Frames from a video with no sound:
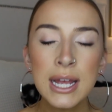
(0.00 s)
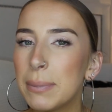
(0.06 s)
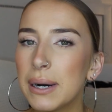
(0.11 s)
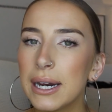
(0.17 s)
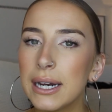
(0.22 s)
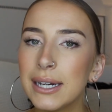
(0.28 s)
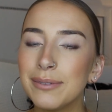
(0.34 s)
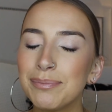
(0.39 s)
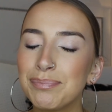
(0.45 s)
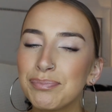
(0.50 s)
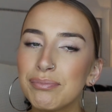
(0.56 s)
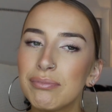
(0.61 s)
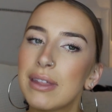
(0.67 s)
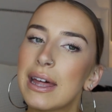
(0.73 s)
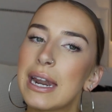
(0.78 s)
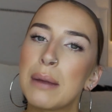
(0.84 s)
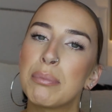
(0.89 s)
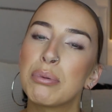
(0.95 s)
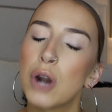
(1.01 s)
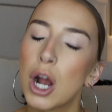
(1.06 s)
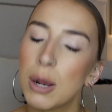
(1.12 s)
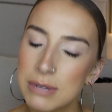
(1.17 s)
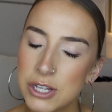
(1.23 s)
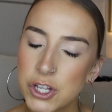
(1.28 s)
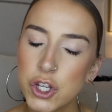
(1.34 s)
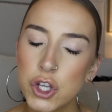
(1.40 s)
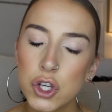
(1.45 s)
but that I
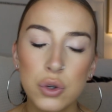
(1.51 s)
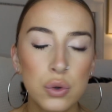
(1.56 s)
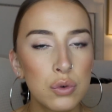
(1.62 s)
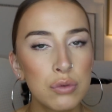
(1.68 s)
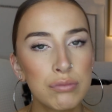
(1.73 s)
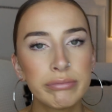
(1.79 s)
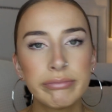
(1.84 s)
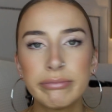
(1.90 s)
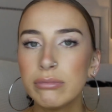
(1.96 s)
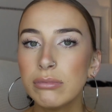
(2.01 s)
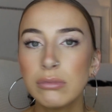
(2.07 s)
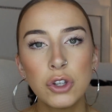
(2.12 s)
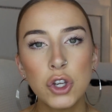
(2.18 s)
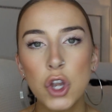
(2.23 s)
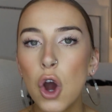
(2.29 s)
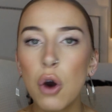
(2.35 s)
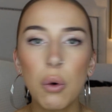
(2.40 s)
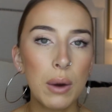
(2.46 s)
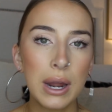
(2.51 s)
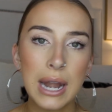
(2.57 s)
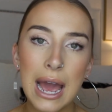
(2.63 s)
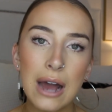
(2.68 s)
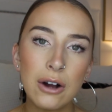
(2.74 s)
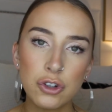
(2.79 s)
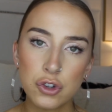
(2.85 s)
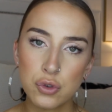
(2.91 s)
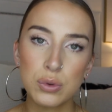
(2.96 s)
promise you no one
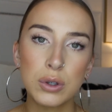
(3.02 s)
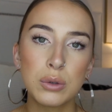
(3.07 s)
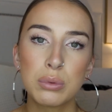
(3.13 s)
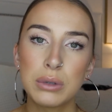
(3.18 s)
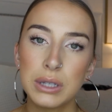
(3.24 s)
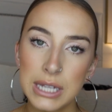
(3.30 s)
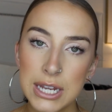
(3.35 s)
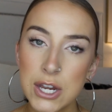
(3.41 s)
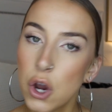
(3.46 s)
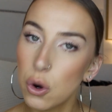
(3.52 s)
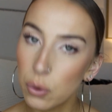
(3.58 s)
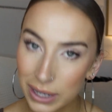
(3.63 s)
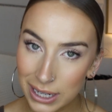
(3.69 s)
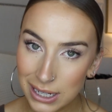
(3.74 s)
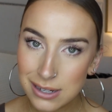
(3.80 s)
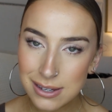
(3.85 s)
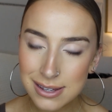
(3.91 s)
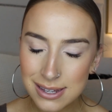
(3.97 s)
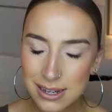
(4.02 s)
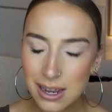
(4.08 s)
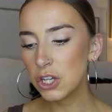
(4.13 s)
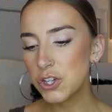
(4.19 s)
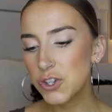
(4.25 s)
else will really notice.